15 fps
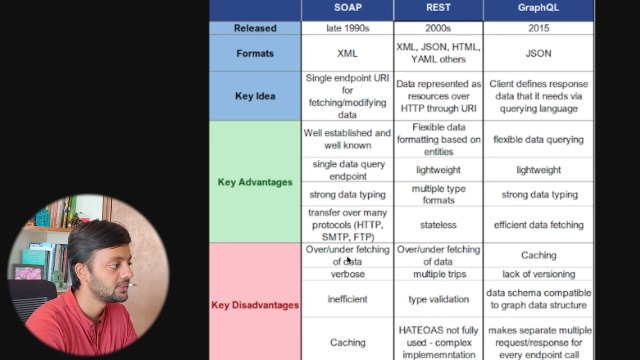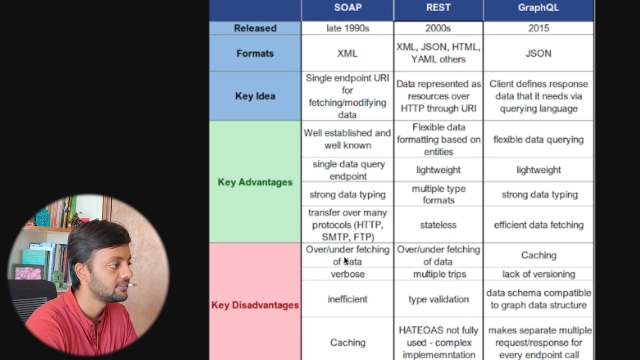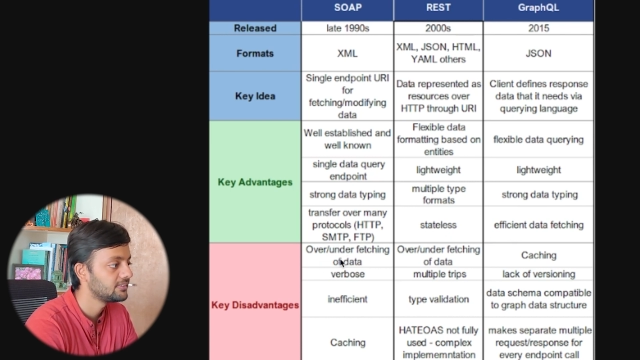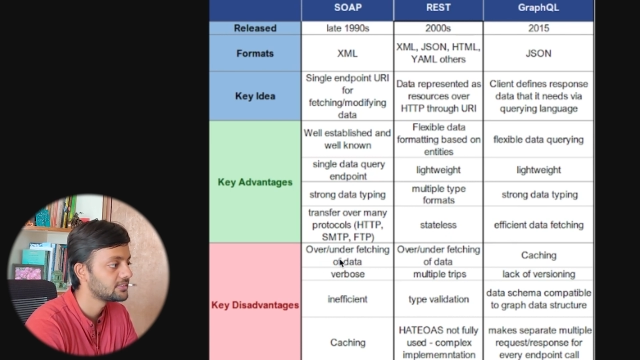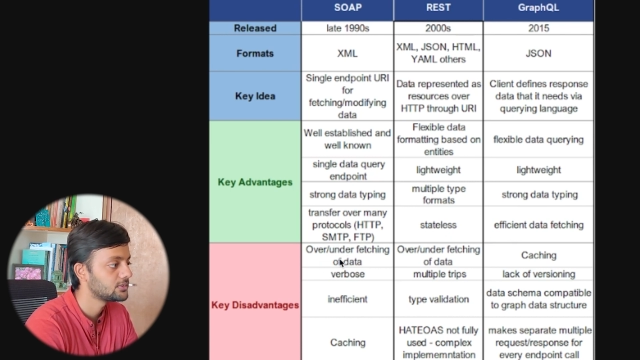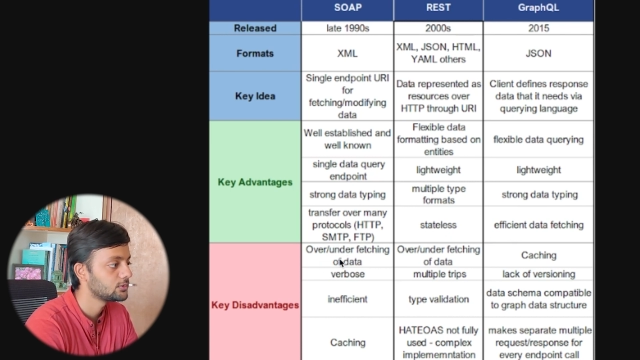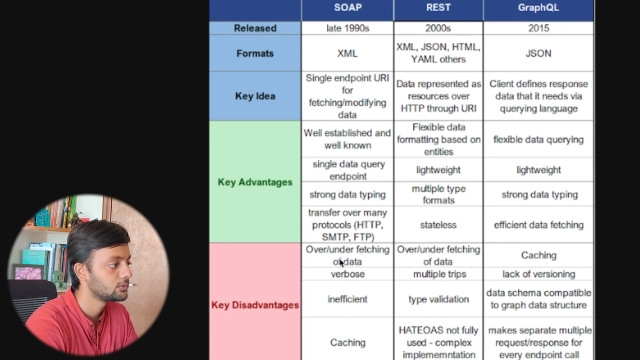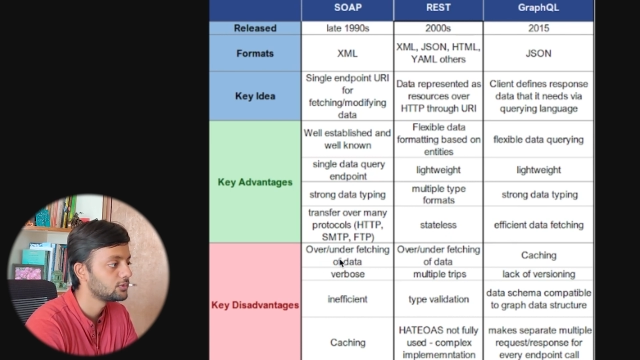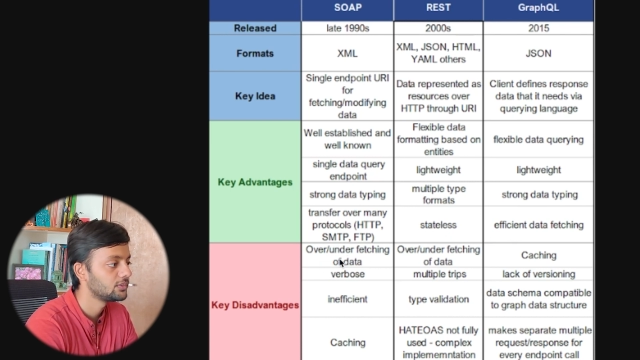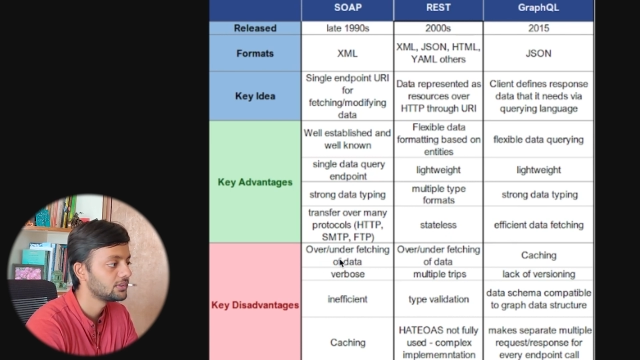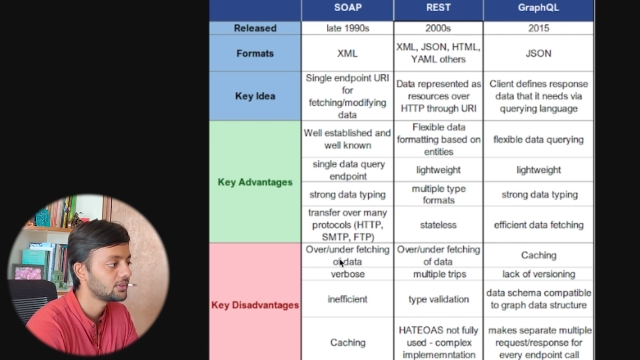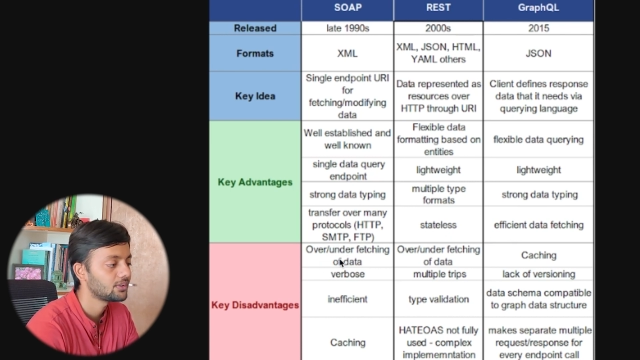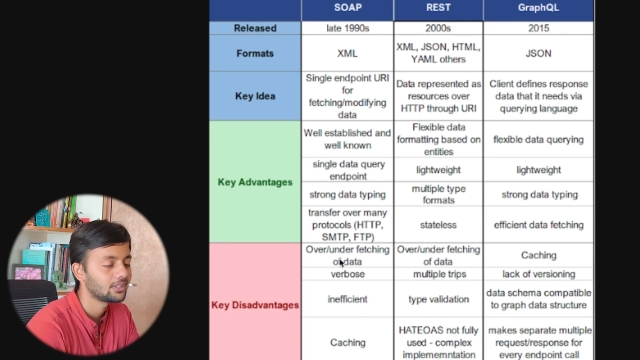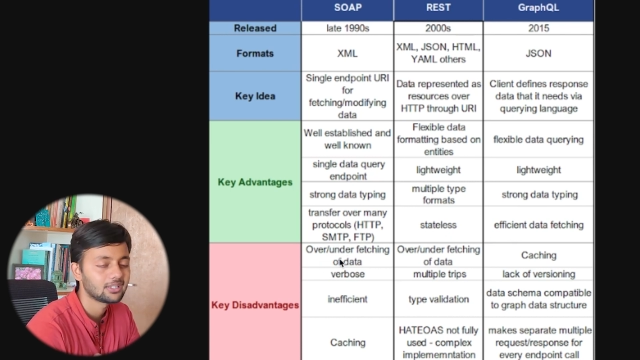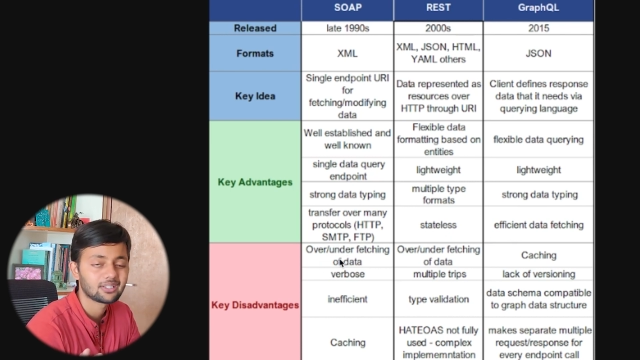there was
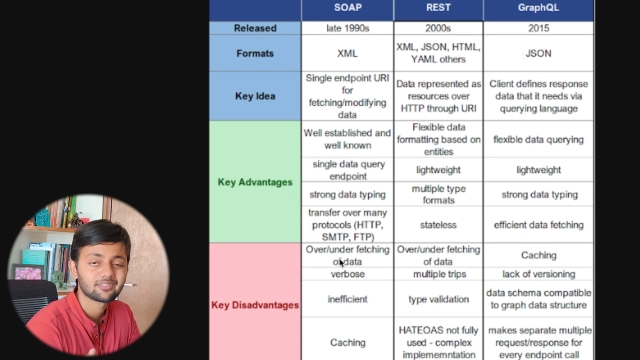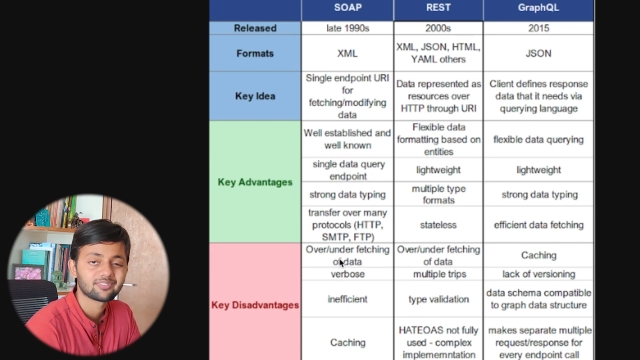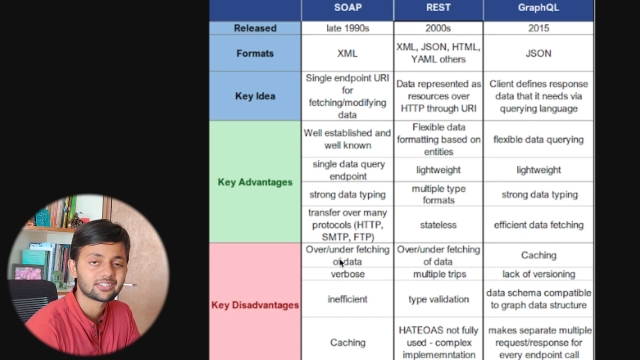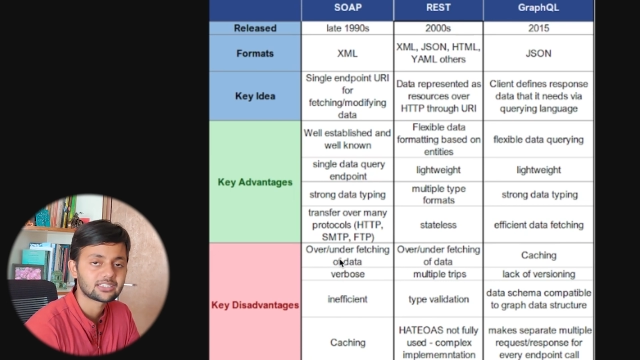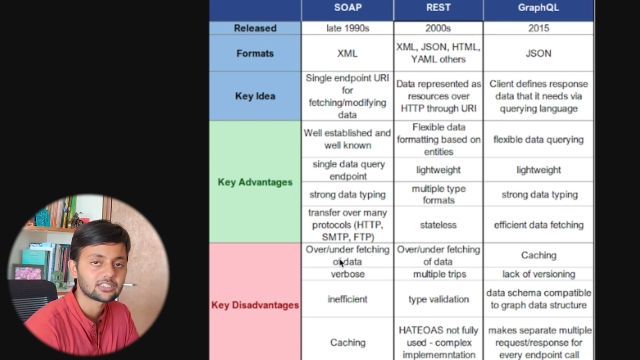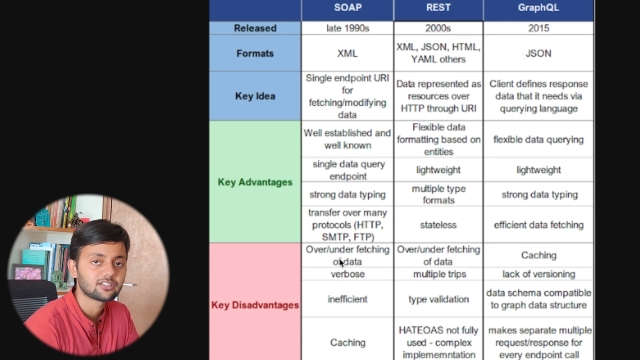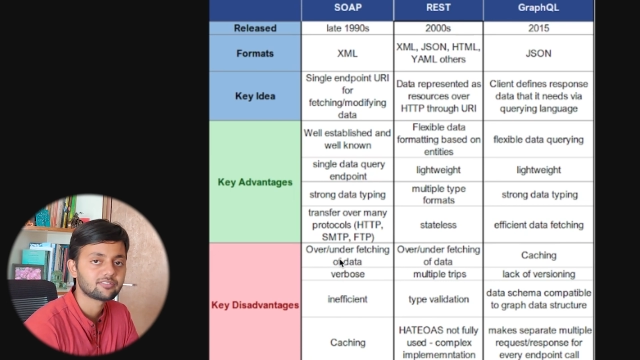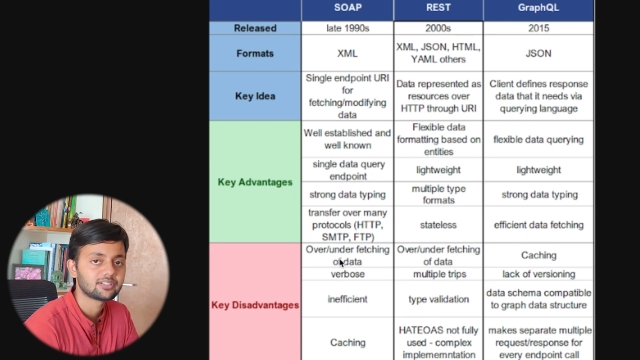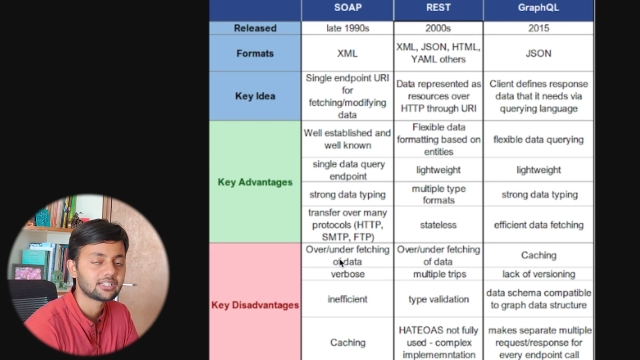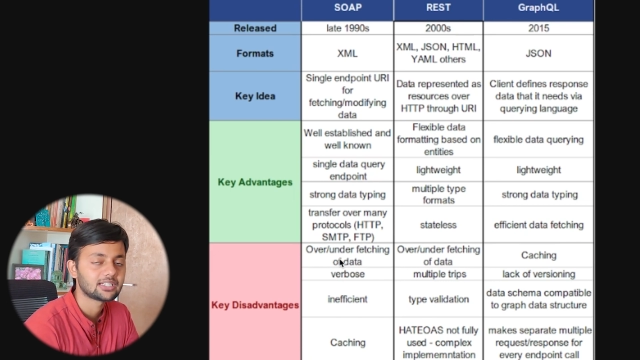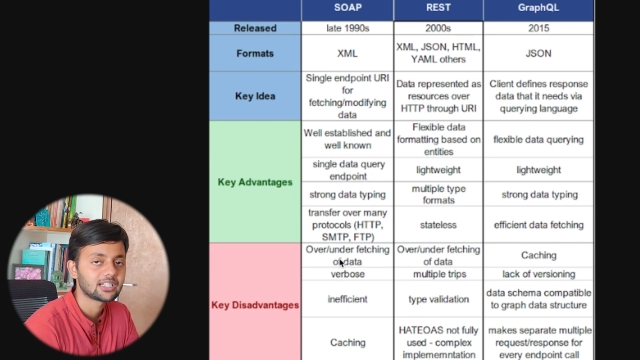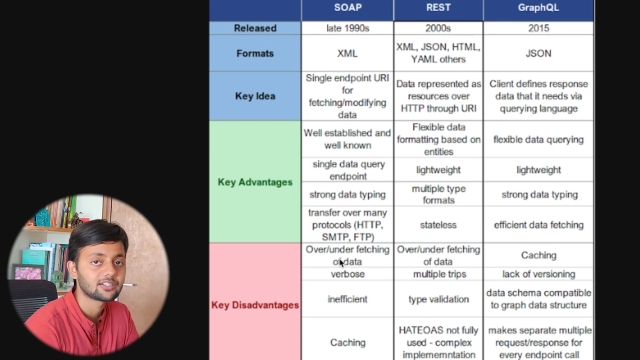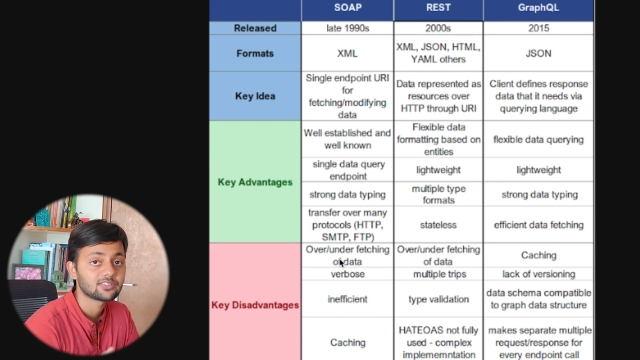over or under fetching of data.